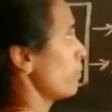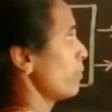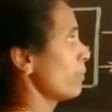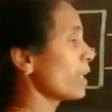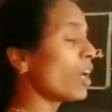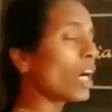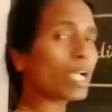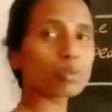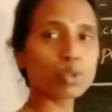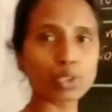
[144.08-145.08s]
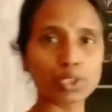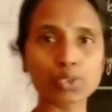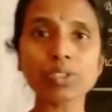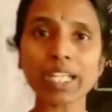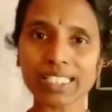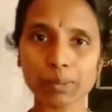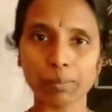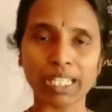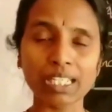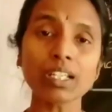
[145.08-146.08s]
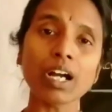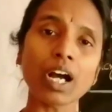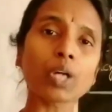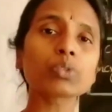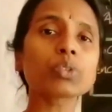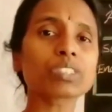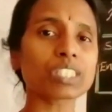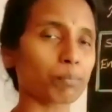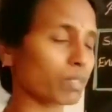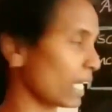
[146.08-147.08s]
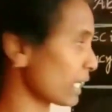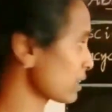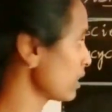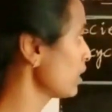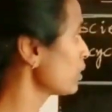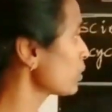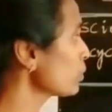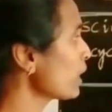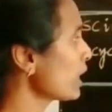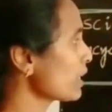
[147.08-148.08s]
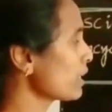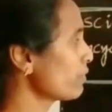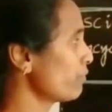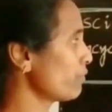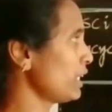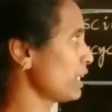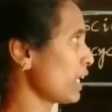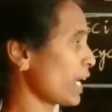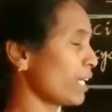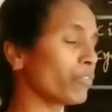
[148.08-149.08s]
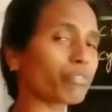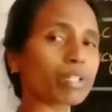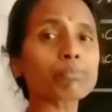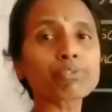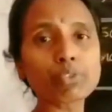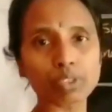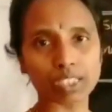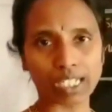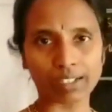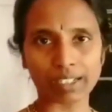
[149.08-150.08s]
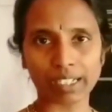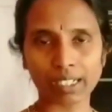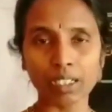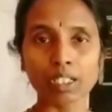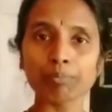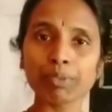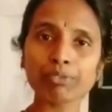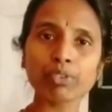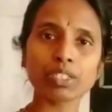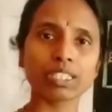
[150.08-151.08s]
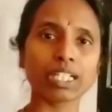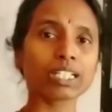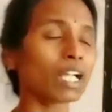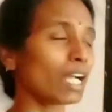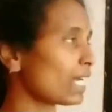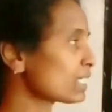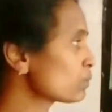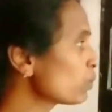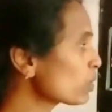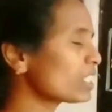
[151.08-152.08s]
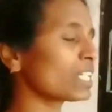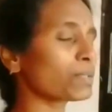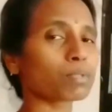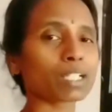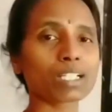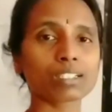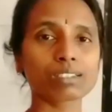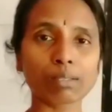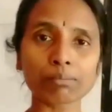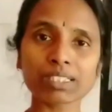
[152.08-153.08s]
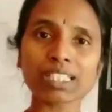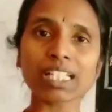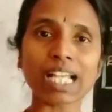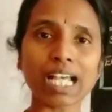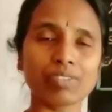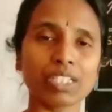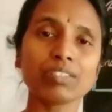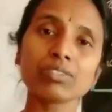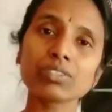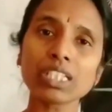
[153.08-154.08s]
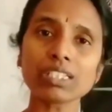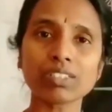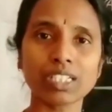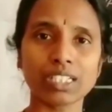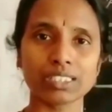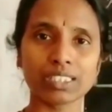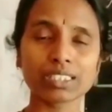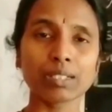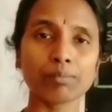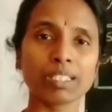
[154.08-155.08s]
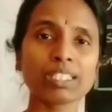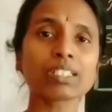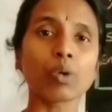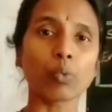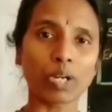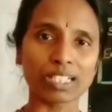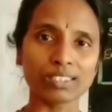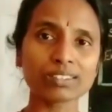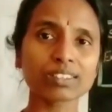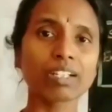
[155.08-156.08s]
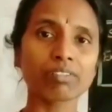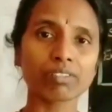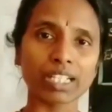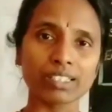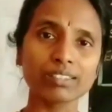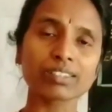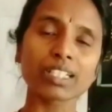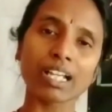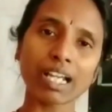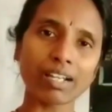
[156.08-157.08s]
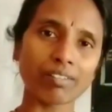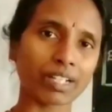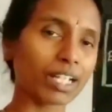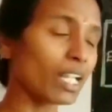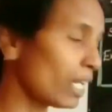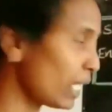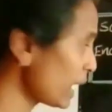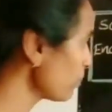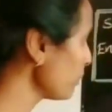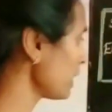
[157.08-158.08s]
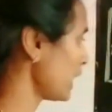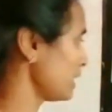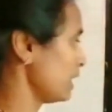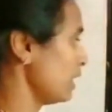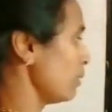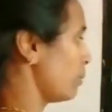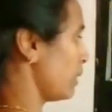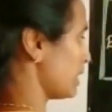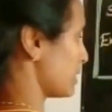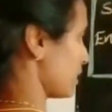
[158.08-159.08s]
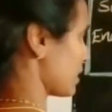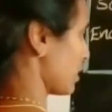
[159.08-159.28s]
Now I am going to explain how to subtract 259 from 400. Before that, as both the numbers are having 3 digits, means ones, tens, 100, let me write the places.